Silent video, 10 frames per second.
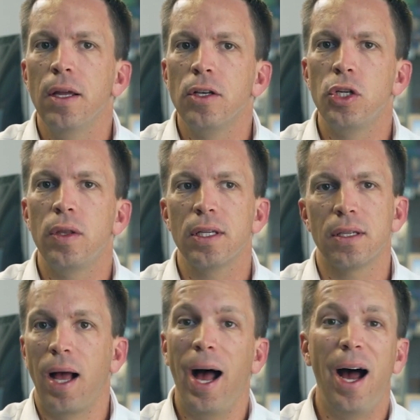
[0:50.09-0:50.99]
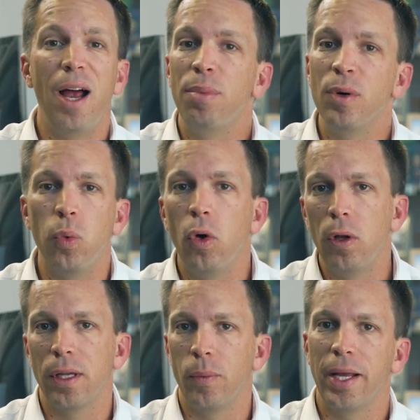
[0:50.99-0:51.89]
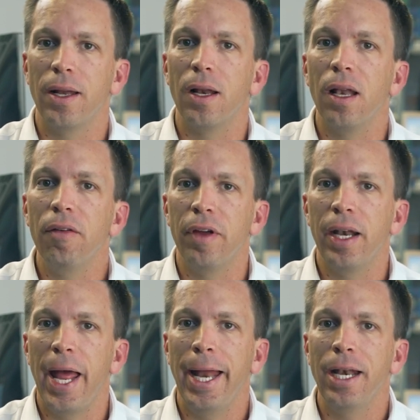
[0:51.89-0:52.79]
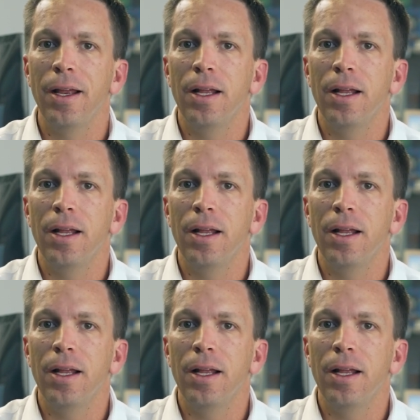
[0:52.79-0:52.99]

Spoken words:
to this hybrid world that we're going to live in. And